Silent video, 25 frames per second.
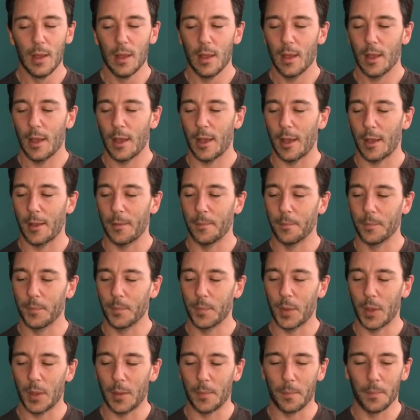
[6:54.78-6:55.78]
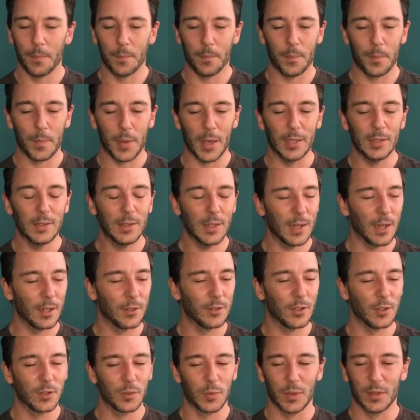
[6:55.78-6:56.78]
But basically, I
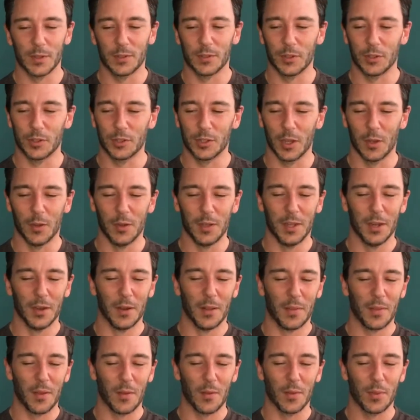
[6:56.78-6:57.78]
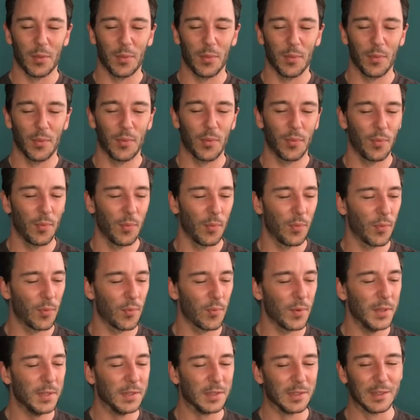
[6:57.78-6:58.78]
just wanted to show, you know, there are
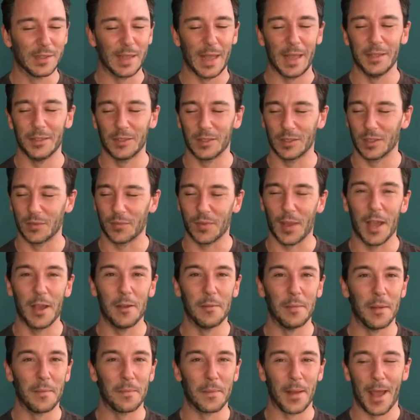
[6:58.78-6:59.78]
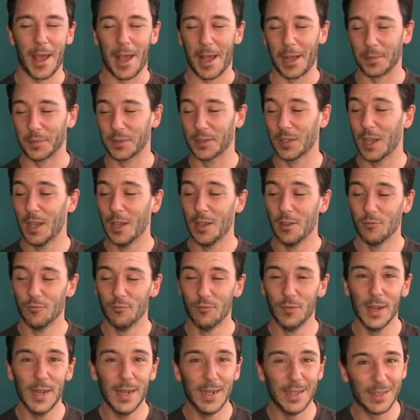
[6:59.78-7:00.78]
three stages of helmet, perhaps
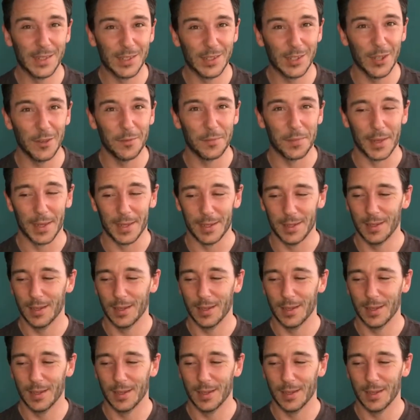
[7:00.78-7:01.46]
really stupid,